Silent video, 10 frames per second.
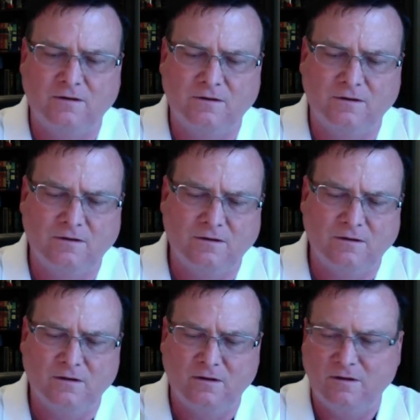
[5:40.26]

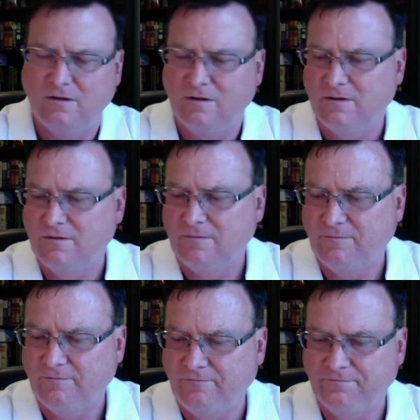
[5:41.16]

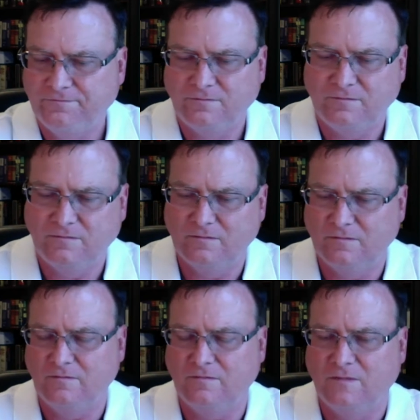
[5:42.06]

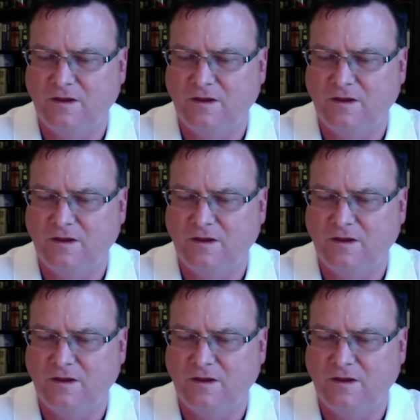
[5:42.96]
Nobody speaks.